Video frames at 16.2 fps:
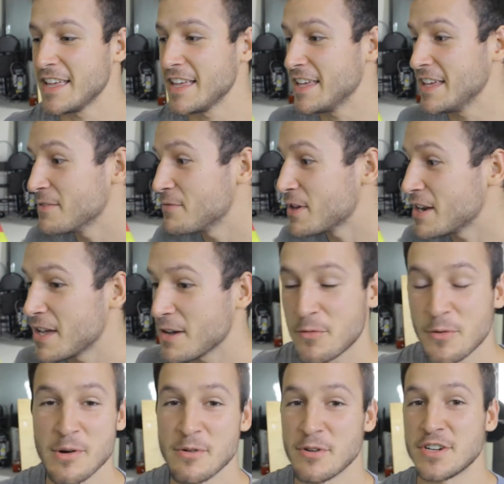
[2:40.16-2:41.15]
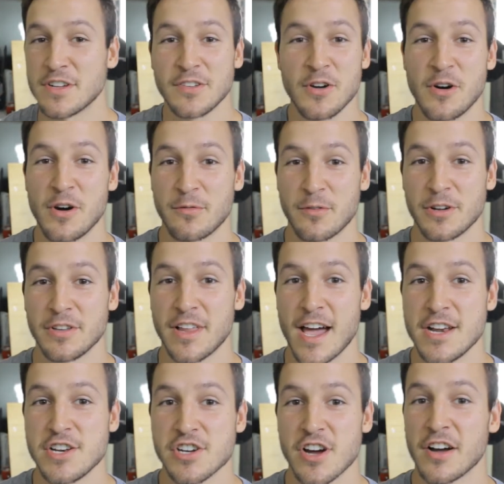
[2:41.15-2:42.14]
even if we were just going for a
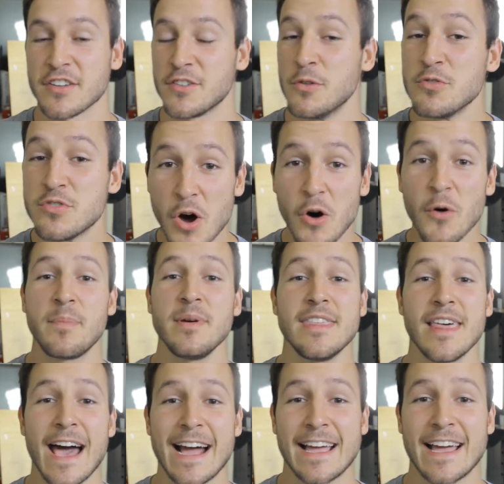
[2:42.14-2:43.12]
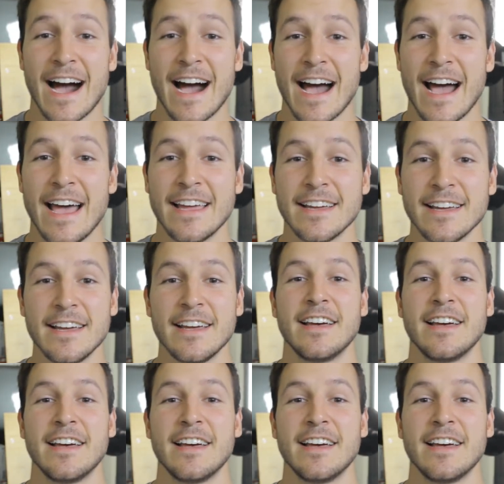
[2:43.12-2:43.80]
light jog. So don't be that guy.